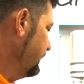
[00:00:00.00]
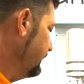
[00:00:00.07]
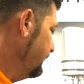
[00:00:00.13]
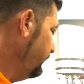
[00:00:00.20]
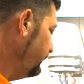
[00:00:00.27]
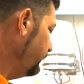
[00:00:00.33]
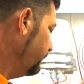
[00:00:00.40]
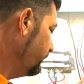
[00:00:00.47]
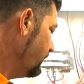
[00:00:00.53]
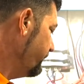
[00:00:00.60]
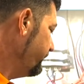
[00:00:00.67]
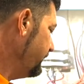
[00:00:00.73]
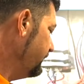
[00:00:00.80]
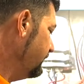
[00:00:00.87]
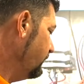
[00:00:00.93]
This is
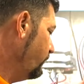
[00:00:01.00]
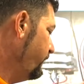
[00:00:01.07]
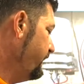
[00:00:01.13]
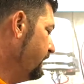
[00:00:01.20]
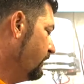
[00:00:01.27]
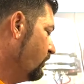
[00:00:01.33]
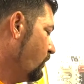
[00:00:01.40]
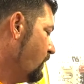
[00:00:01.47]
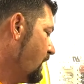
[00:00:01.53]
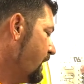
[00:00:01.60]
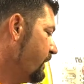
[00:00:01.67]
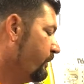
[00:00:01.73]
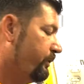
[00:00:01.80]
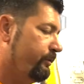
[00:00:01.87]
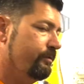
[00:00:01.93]
something that we
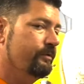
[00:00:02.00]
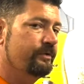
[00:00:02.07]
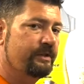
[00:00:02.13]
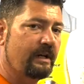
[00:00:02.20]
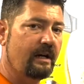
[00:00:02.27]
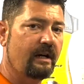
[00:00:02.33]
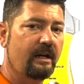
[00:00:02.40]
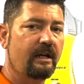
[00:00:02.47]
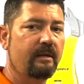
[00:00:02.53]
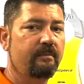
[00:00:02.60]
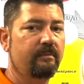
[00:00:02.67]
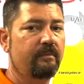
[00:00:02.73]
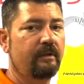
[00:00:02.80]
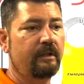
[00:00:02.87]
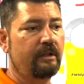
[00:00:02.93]
acquire through
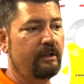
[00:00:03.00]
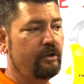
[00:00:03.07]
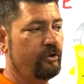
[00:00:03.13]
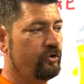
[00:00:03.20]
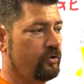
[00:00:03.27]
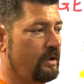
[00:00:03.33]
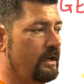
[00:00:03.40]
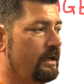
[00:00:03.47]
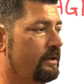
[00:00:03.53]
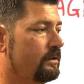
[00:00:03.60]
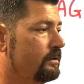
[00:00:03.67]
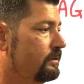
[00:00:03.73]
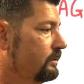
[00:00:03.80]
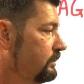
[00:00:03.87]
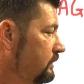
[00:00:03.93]
time,
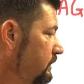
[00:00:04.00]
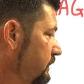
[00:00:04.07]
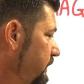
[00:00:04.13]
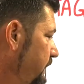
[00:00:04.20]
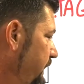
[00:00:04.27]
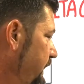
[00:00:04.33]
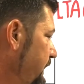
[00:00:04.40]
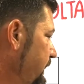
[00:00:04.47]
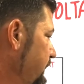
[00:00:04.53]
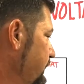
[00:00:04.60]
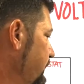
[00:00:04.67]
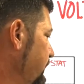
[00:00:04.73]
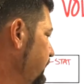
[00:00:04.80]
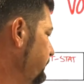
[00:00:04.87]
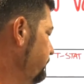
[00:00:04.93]
trial, and
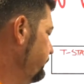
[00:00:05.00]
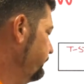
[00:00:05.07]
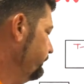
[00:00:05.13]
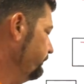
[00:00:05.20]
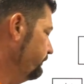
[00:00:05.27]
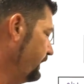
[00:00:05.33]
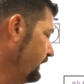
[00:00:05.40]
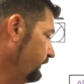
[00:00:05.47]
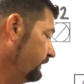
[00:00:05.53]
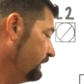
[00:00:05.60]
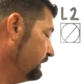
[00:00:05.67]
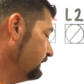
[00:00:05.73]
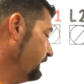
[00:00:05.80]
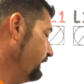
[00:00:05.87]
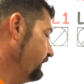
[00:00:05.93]

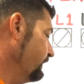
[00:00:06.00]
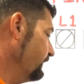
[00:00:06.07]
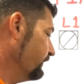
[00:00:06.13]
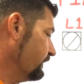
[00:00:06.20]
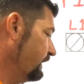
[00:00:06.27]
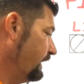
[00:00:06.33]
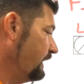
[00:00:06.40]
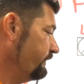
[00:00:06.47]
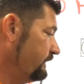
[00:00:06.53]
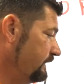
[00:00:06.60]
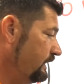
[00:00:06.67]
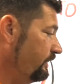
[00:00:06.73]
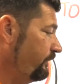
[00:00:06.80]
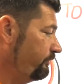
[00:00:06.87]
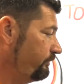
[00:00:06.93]
basically you're just going to have to
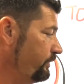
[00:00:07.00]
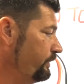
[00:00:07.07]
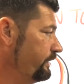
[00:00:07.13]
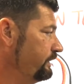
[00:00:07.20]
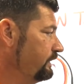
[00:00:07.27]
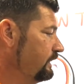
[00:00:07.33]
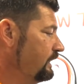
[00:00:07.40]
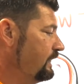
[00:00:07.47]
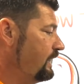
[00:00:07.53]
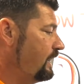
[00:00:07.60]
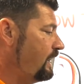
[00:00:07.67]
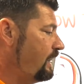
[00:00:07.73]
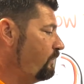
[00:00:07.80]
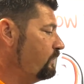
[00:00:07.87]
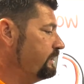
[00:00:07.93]
get through it.
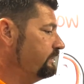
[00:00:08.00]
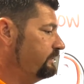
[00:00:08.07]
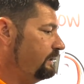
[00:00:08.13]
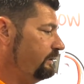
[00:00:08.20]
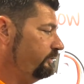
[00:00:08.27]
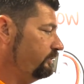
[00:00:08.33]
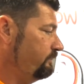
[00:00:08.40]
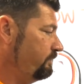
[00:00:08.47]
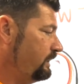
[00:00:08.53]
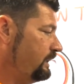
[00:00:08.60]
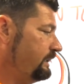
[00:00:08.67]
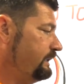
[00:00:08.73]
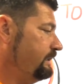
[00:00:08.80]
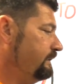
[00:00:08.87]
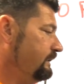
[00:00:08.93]
I want to take
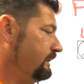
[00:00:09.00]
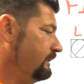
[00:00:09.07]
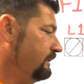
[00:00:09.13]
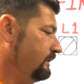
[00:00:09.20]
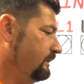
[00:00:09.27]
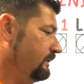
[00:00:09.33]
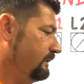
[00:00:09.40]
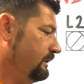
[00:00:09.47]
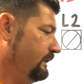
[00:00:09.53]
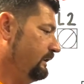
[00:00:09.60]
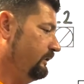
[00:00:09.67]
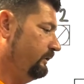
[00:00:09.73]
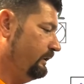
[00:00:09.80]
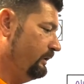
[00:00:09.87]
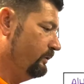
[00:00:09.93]
somebody that
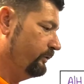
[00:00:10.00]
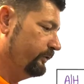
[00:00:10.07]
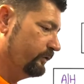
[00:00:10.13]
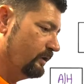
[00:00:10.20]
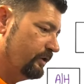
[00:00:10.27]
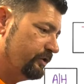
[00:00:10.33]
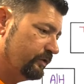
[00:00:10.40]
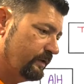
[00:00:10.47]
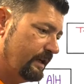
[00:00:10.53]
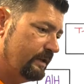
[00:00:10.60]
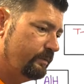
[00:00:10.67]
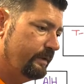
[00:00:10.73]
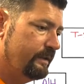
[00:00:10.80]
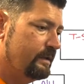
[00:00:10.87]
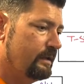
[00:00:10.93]
is either
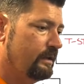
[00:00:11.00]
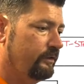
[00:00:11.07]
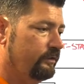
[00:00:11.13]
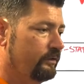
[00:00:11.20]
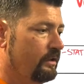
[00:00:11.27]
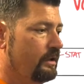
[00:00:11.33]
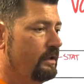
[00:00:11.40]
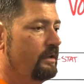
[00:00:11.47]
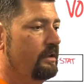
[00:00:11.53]
frustrated with this,